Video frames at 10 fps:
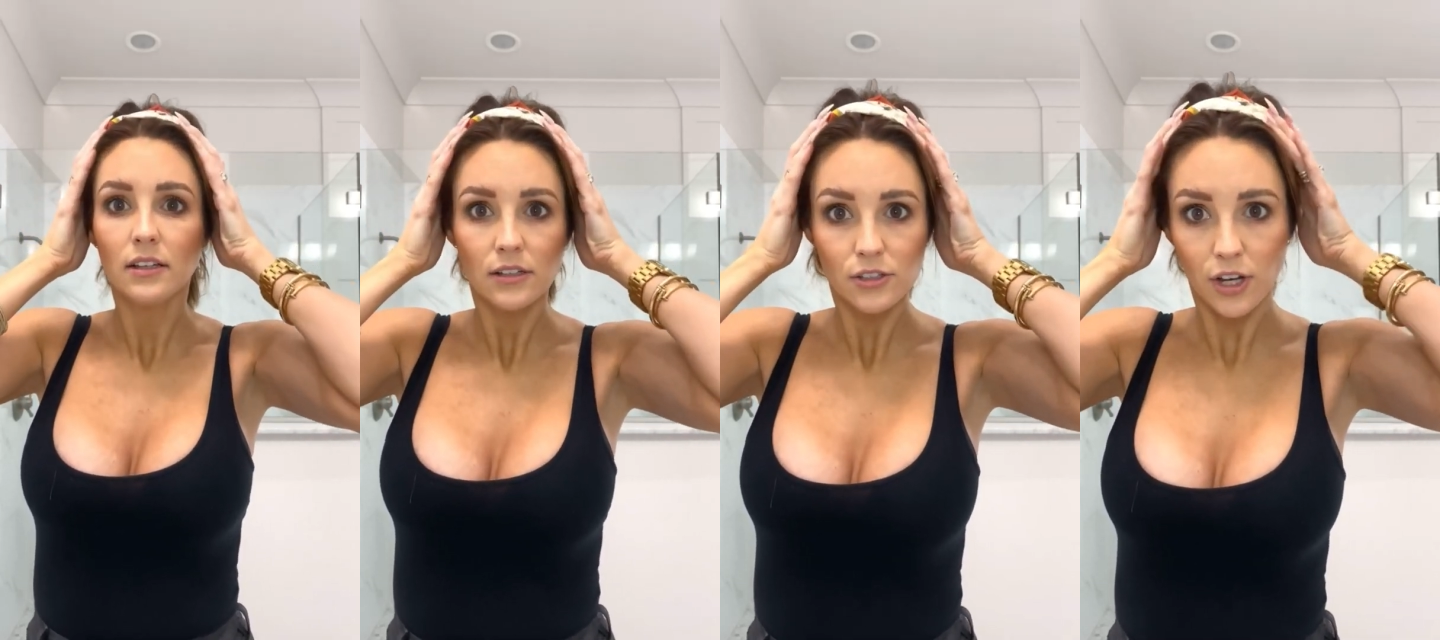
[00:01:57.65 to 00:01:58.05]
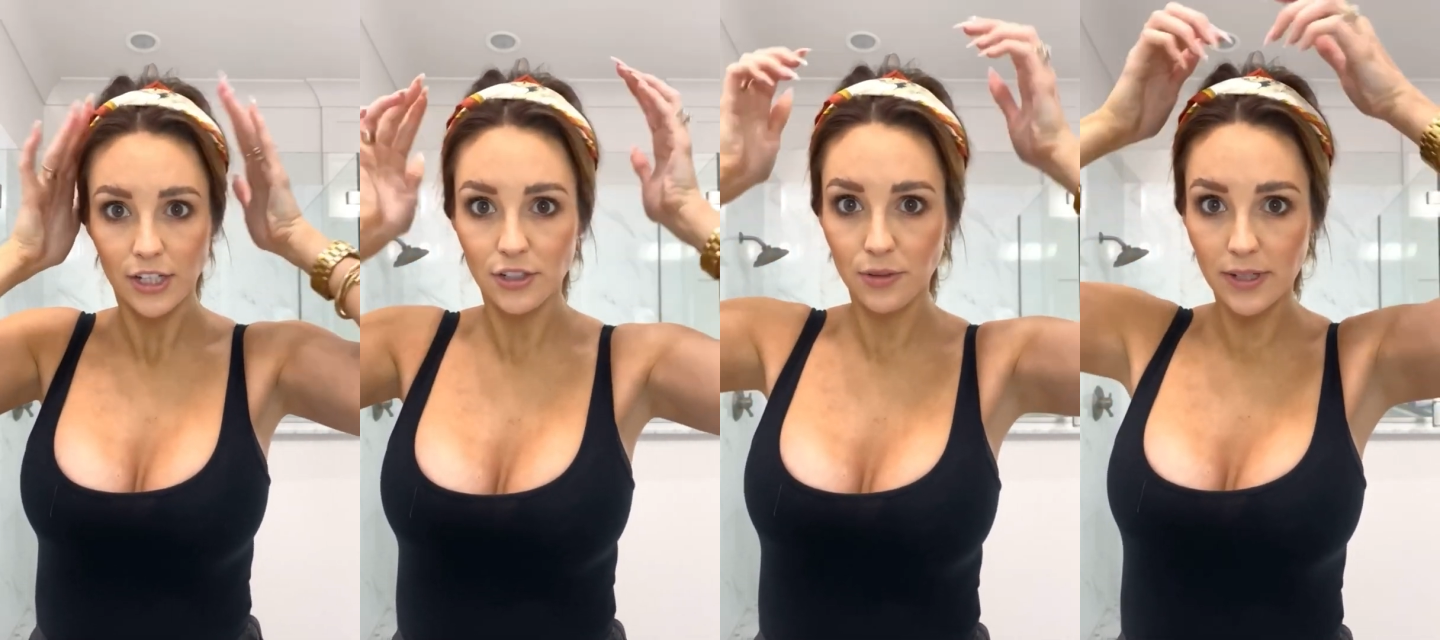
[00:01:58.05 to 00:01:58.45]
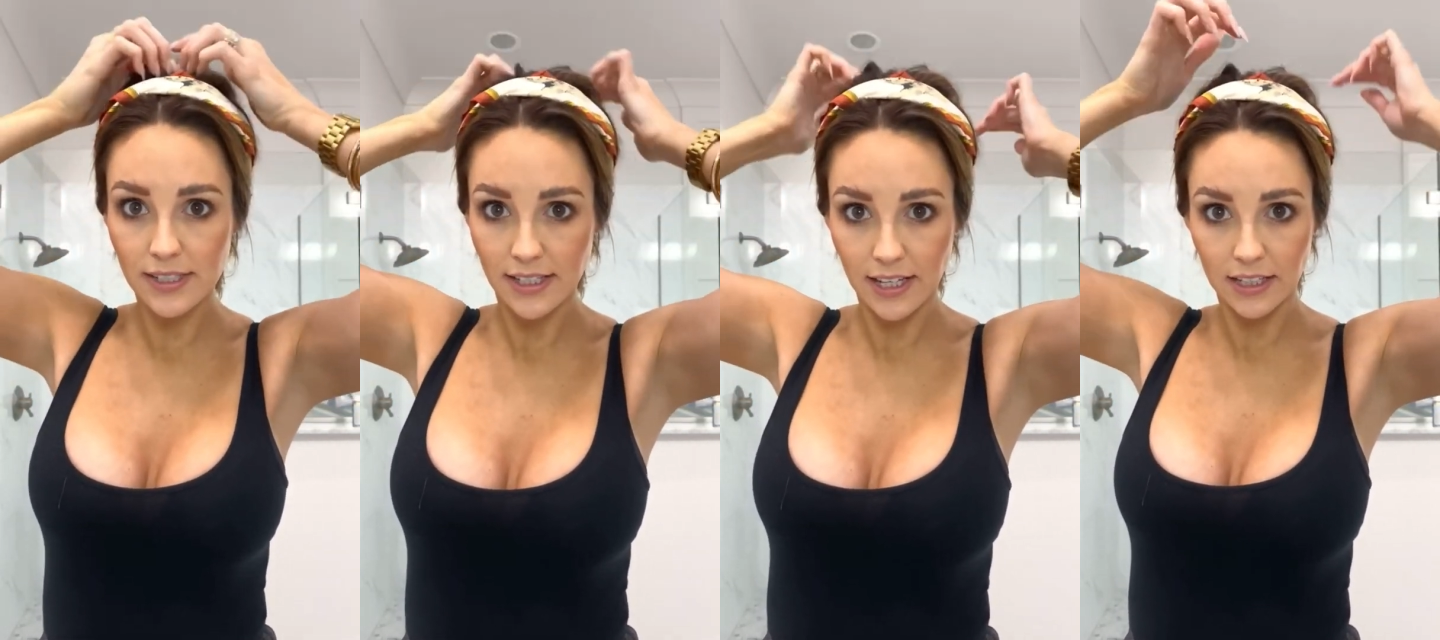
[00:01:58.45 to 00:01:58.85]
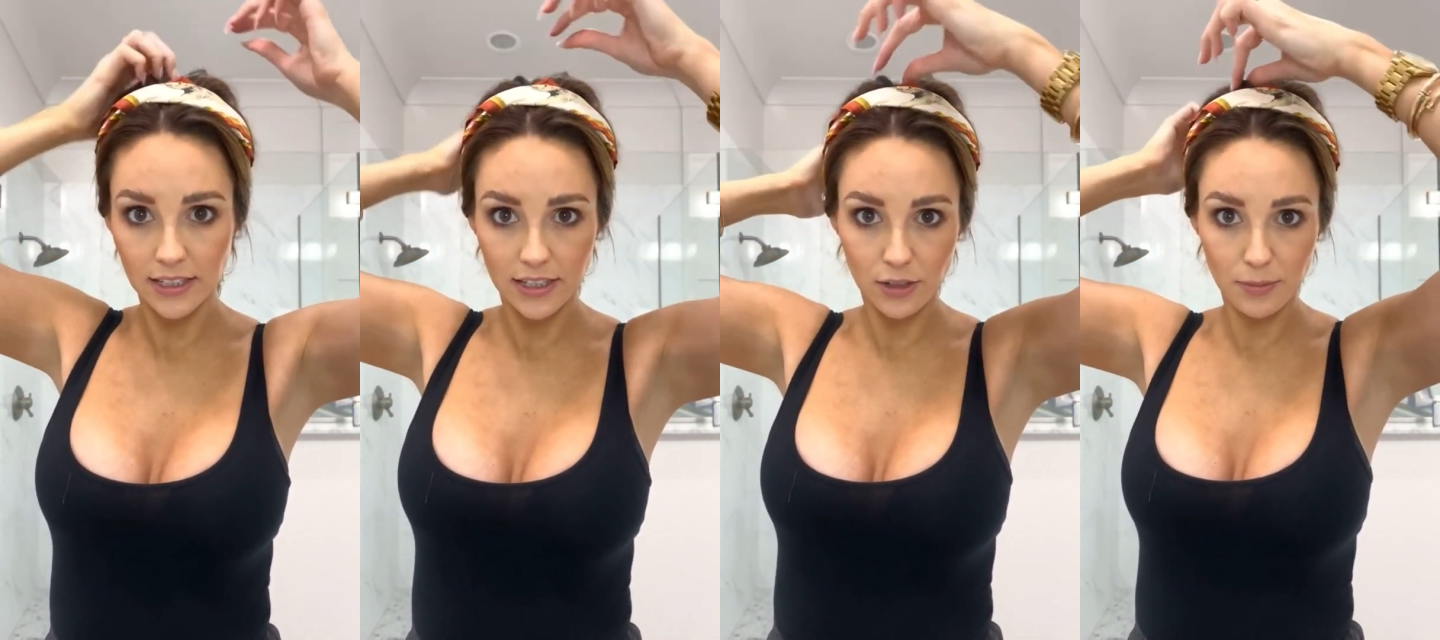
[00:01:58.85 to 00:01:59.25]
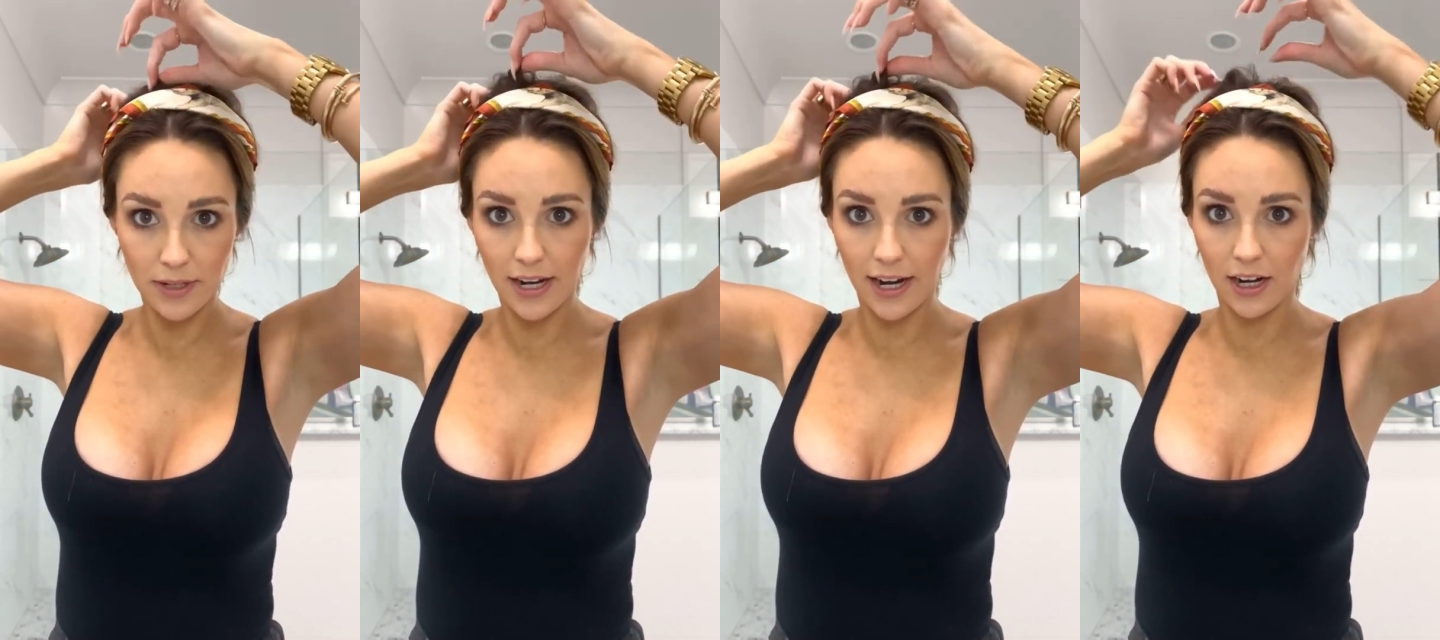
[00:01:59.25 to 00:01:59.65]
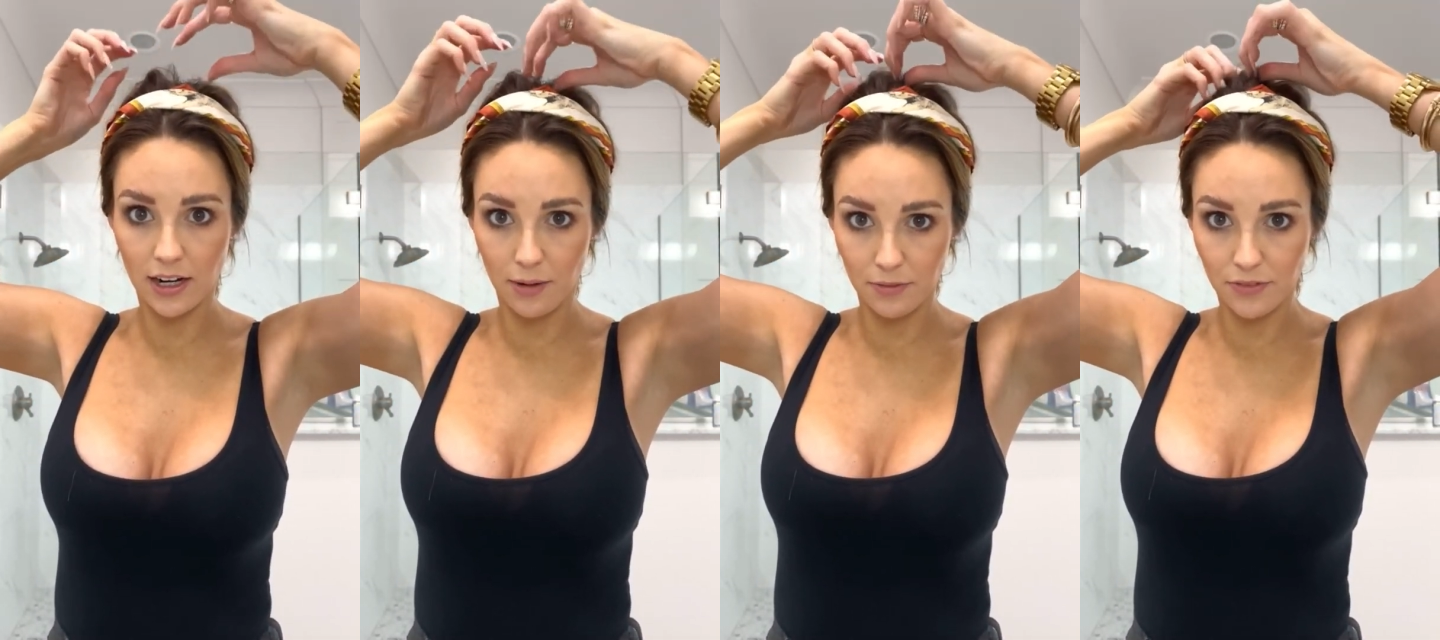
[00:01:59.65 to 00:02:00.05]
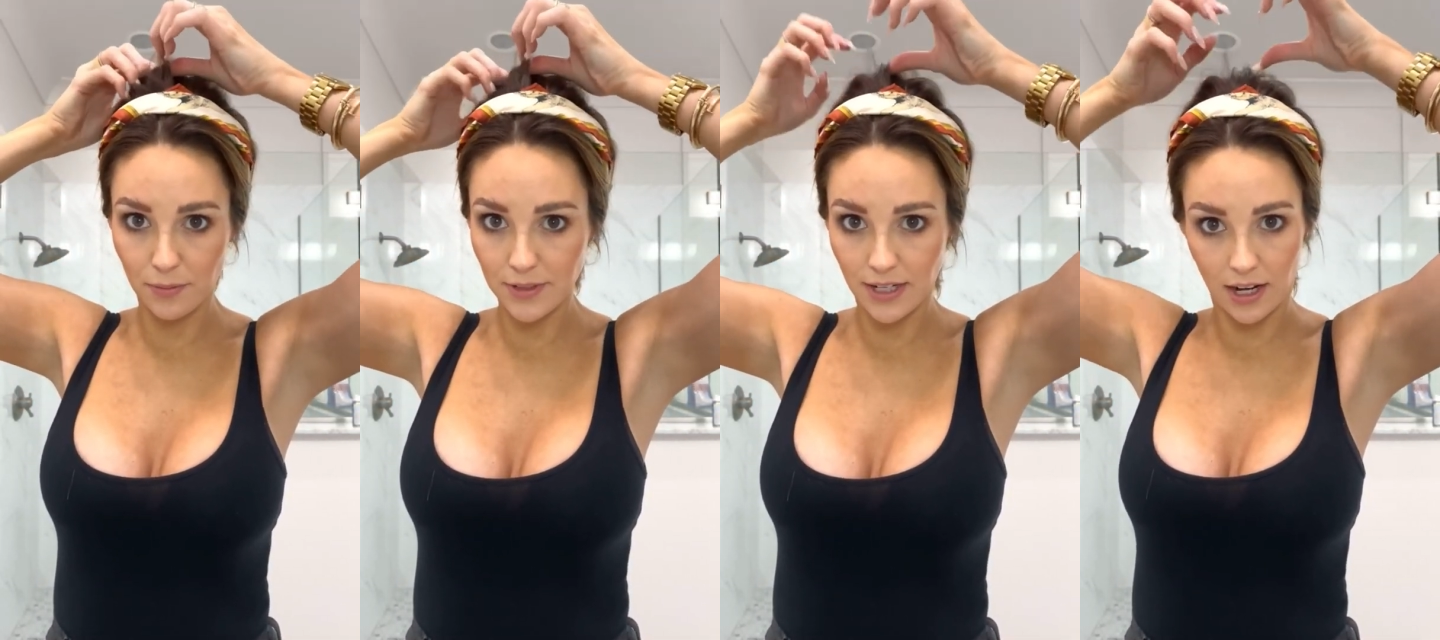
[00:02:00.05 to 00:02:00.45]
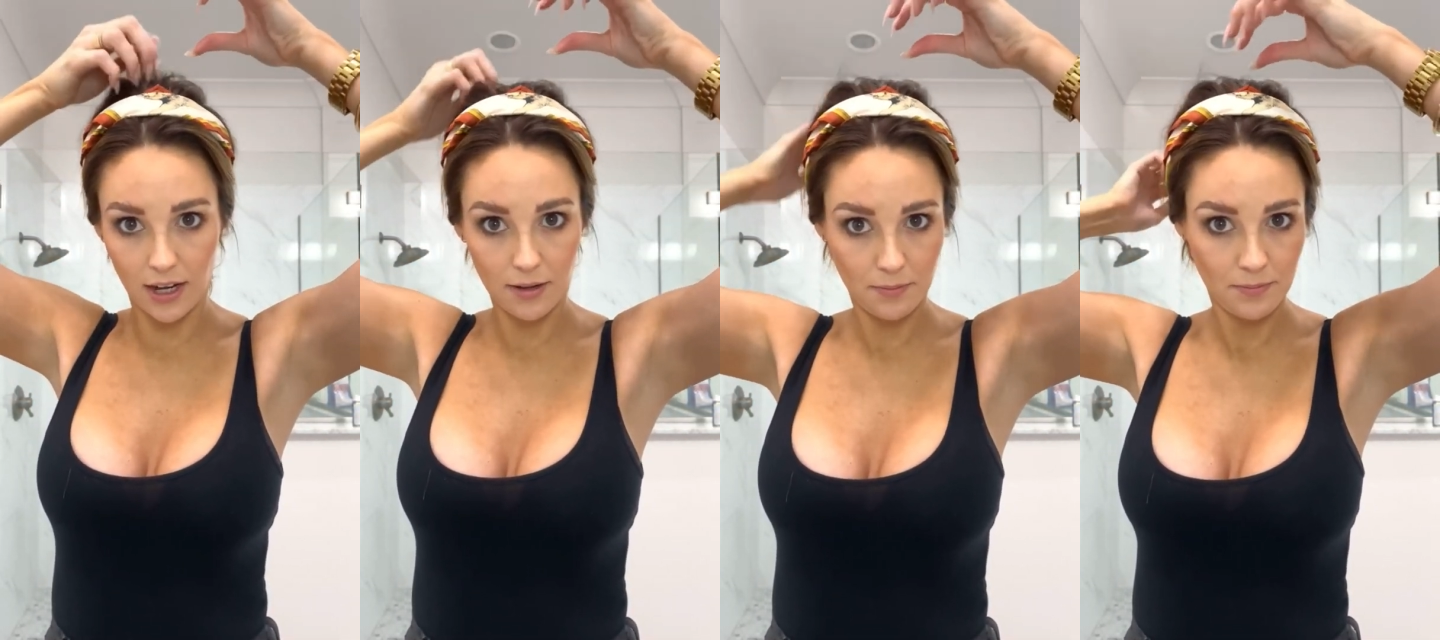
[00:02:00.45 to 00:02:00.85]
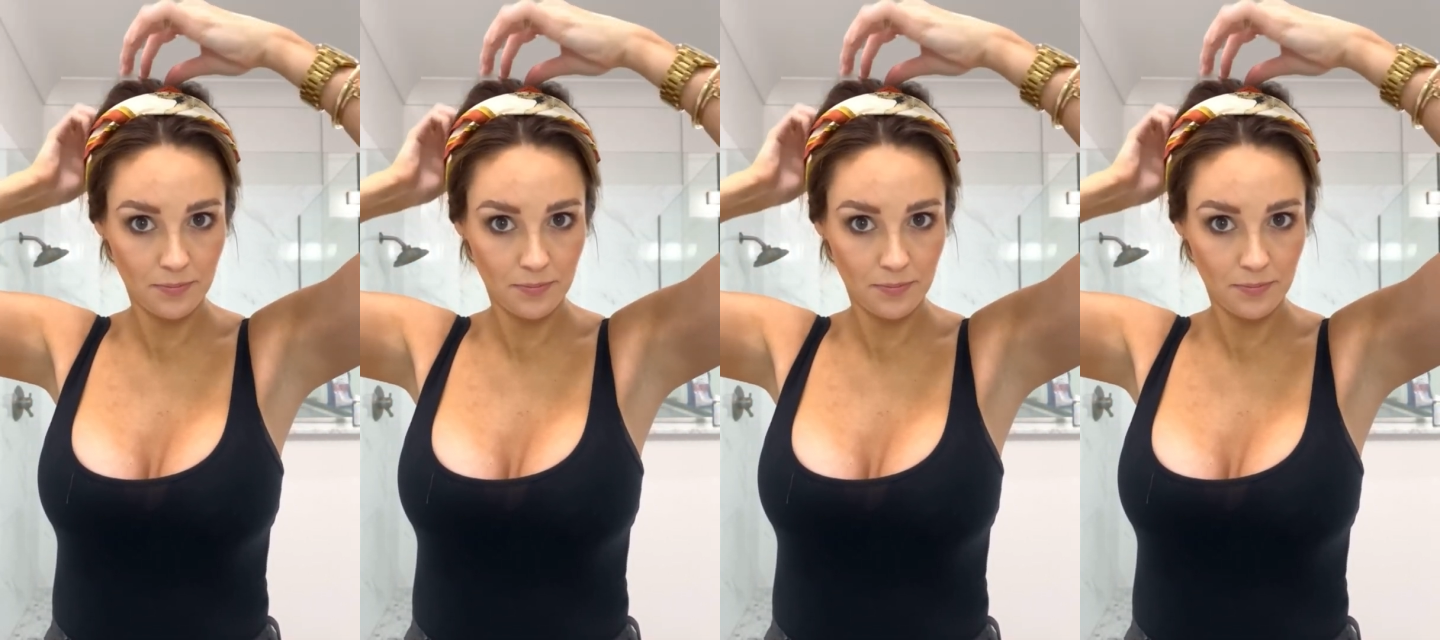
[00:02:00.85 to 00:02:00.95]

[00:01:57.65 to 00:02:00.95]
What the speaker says: So I do want to see a little bit of hair coming from the top.